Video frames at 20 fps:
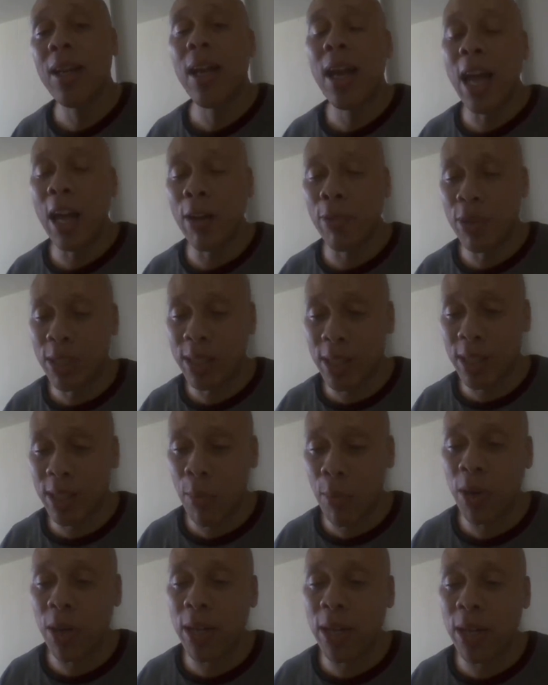Every
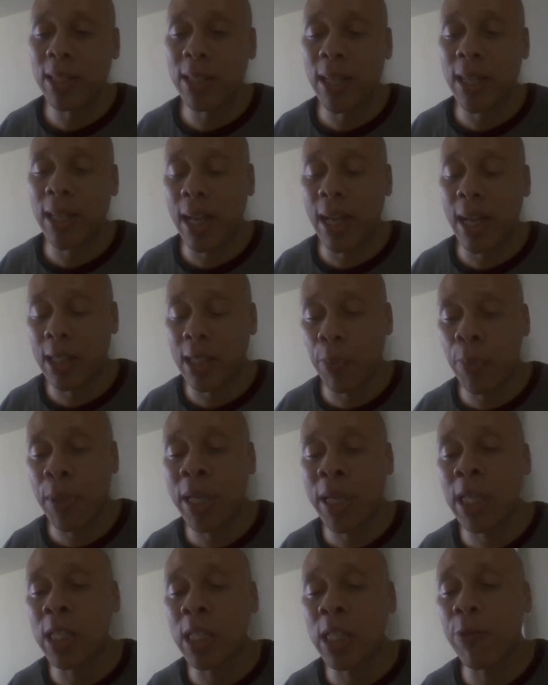summer, it's a
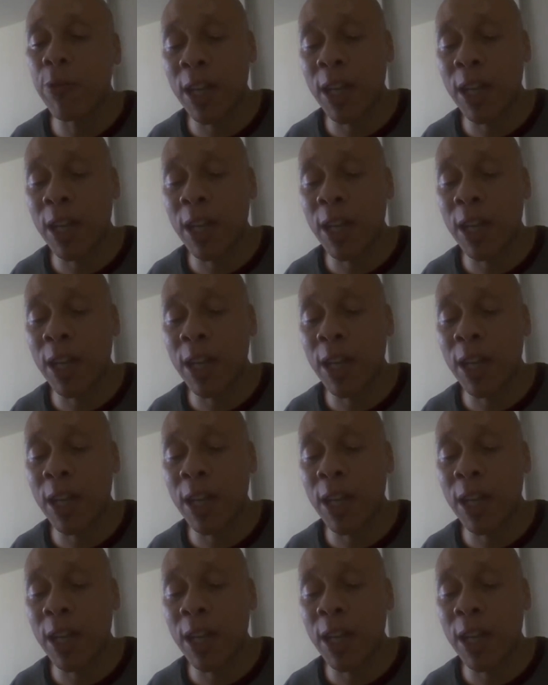peace